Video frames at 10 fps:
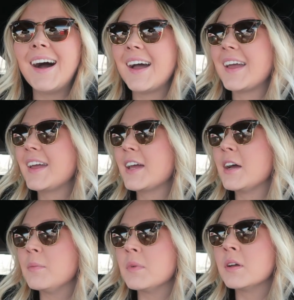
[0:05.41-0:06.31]
I
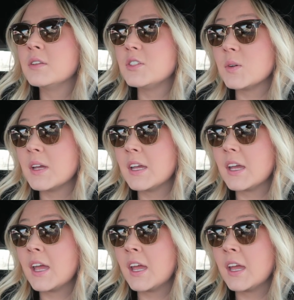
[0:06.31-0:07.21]
am
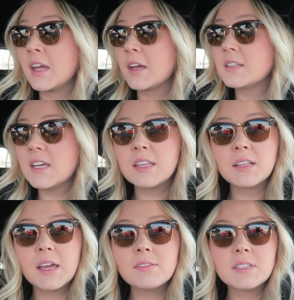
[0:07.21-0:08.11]
doing a day in
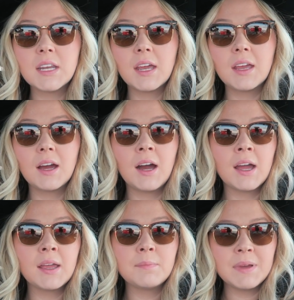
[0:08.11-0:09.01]
the life today.
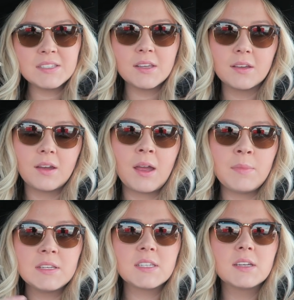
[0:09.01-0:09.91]
I meant
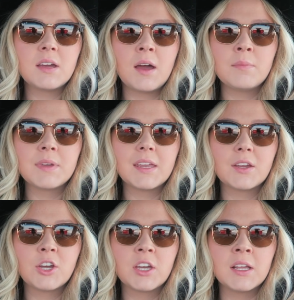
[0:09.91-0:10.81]
to get
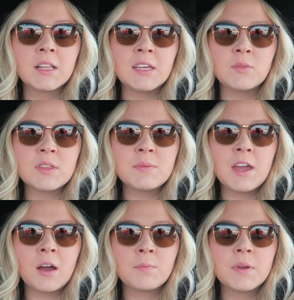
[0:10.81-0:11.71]
a cook and clean with
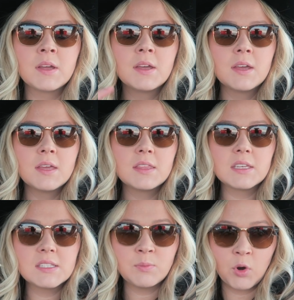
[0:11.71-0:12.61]
me up
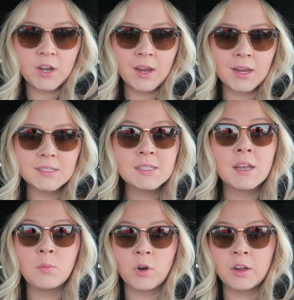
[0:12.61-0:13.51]
this morning. It's
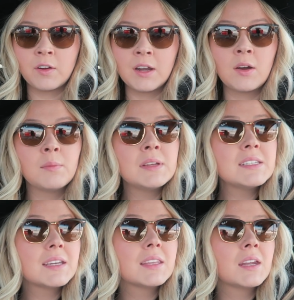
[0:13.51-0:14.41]
Sunday morning right now. I
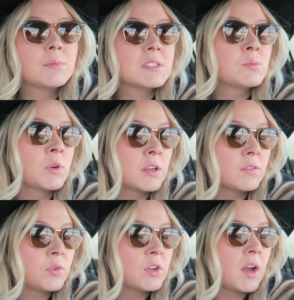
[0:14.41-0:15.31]
meant to get that up this
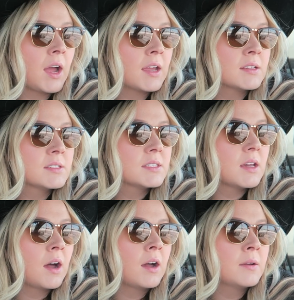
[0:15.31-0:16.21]
morning for you
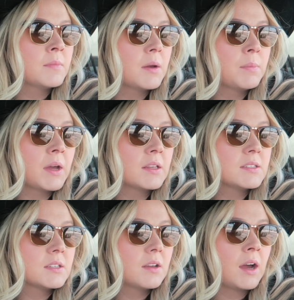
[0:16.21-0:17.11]
guys,
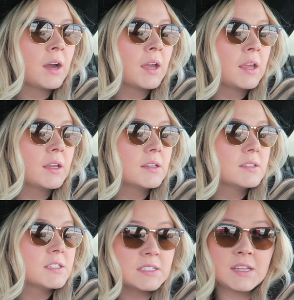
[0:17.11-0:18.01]
but I
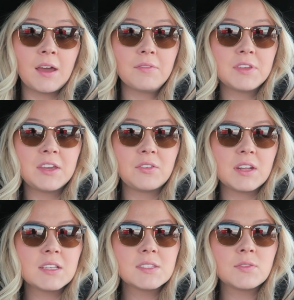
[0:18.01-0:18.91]
didn't have the
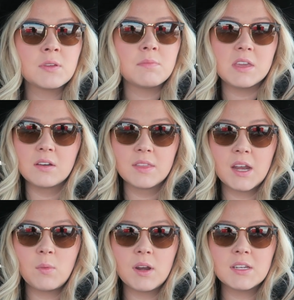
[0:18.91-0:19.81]
ingredients for the meal
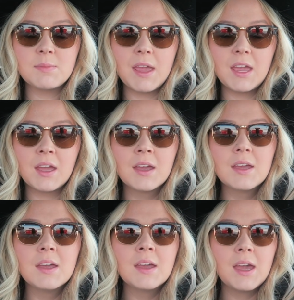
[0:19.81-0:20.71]
that I wanted to make,
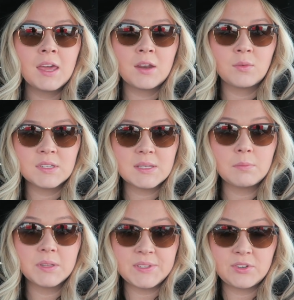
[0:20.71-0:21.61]
and it was
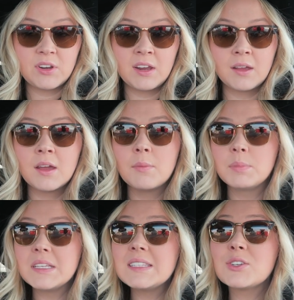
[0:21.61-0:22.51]

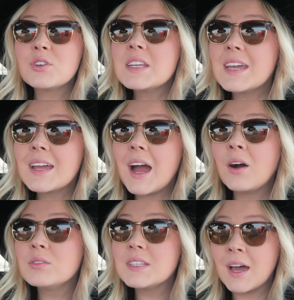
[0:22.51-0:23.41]
blizzarding
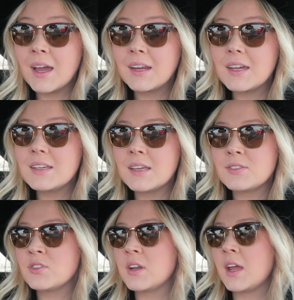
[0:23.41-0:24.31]
outside
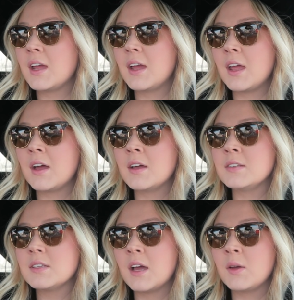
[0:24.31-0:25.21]
yesterday,
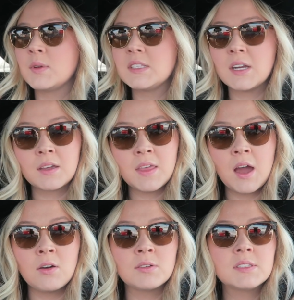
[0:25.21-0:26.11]
and I was stuck in the
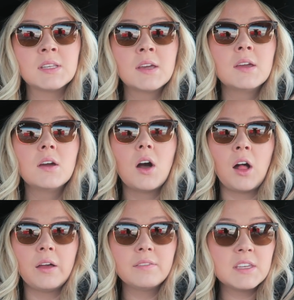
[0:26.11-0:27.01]
house.
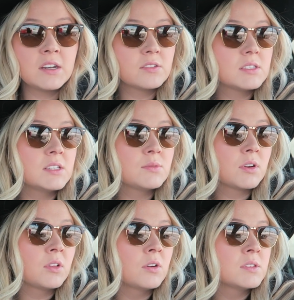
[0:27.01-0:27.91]
All of the interstates
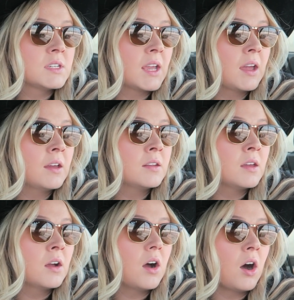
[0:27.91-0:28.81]
were closed
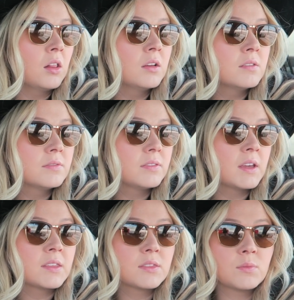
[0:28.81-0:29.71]
again. All of
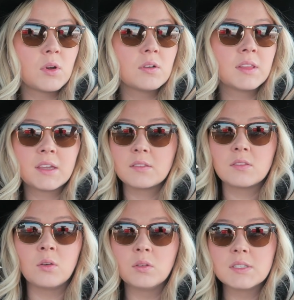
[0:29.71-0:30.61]

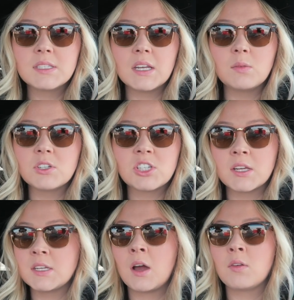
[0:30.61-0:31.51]
the whole city was
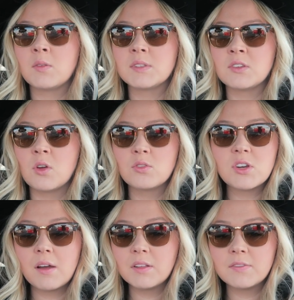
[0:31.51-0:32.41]
shut down. It was a no
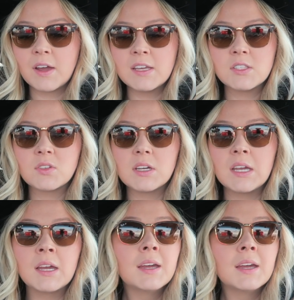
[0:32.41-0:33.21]
travel advisory.